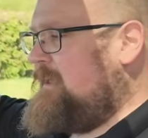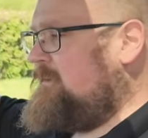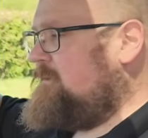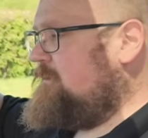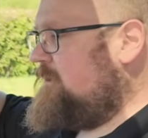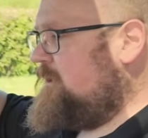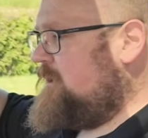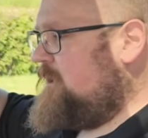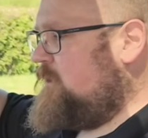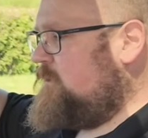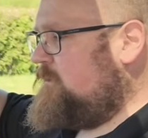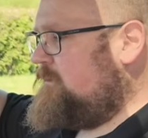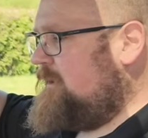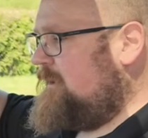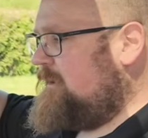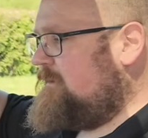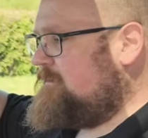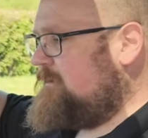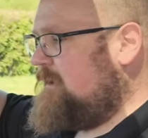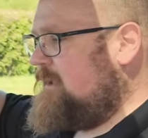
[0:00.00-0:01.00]
into the
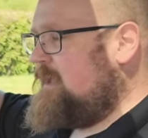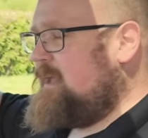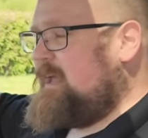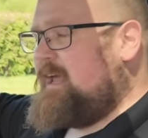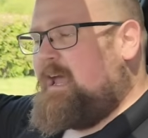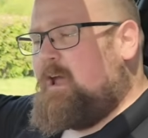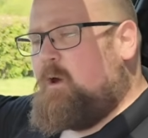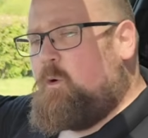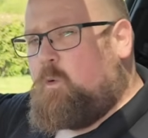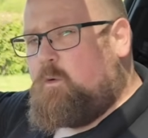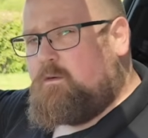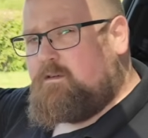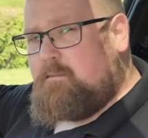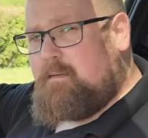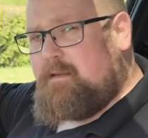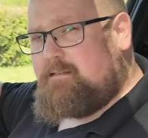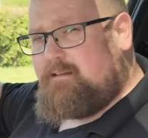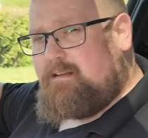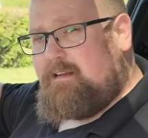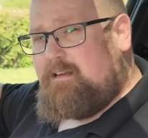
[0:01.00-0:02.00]
Q6 it
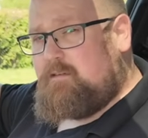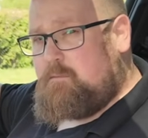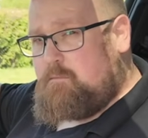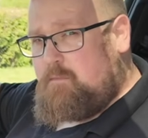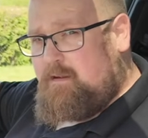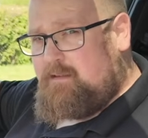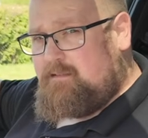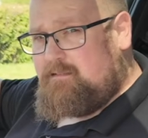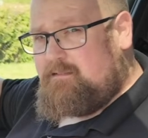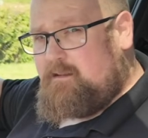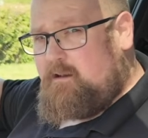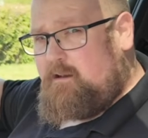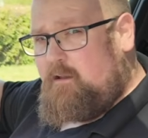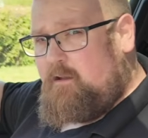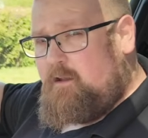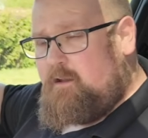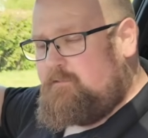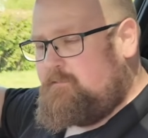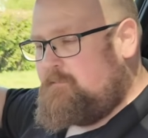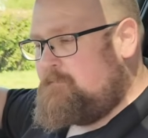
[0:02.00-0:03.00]
automatically springs to
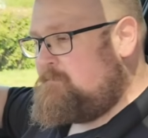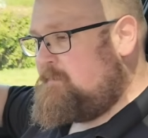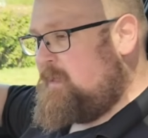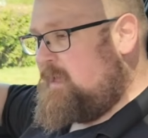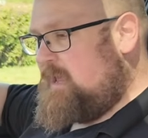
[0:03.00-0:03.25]
life,